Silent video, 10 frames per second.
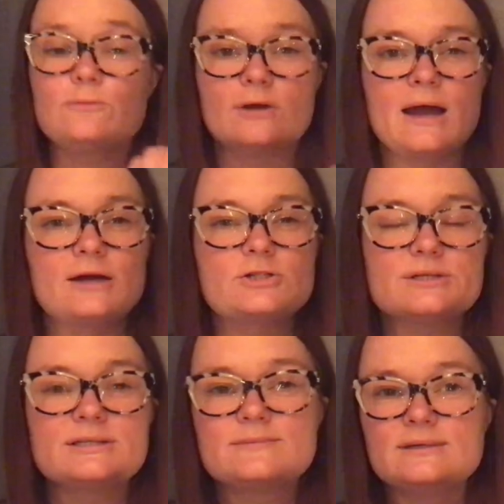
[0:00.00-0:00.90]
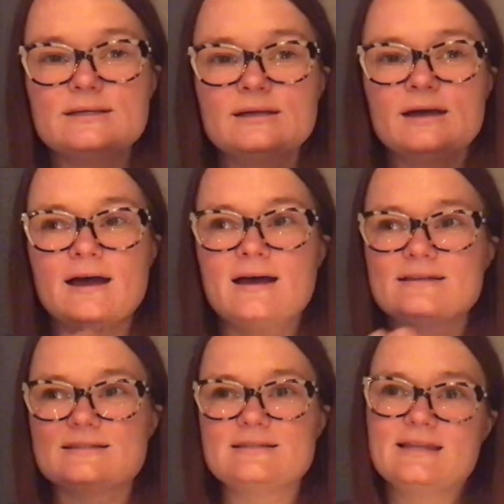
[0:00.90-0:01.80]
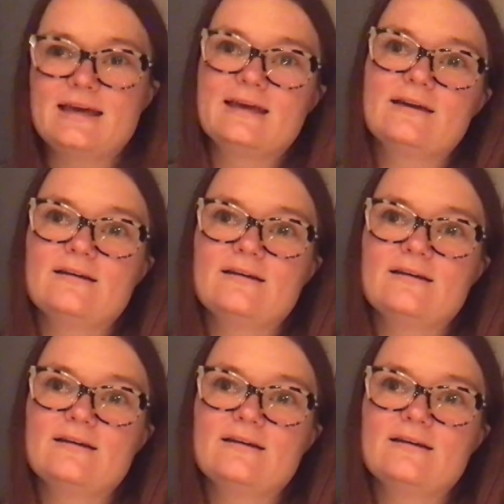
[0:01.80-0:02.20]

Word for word: reaction as me as like